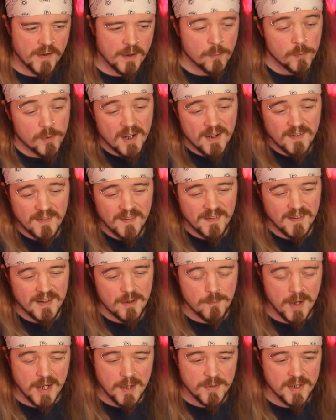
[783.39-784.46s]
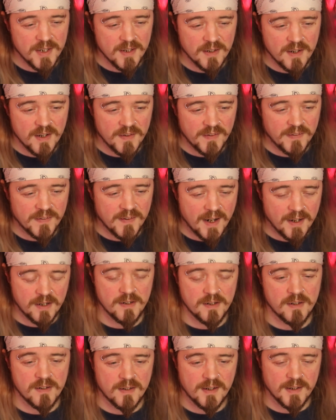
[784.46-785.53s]
I would like to see maybe a
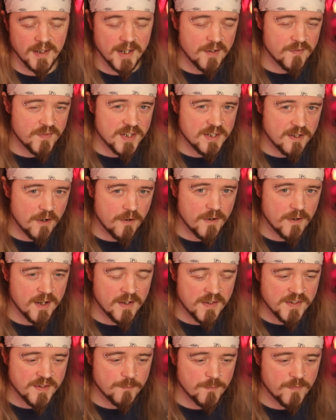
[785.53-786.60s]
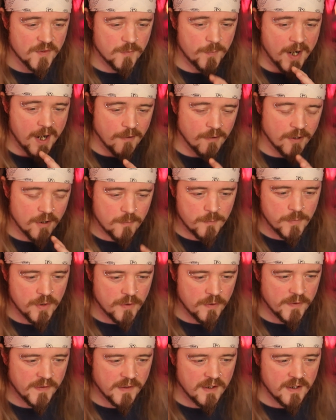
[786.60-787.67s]
second glyph slot in some of the Paragon
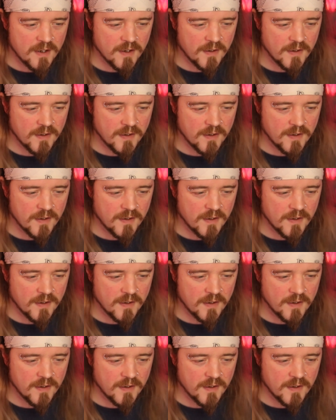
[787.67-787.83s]
boards,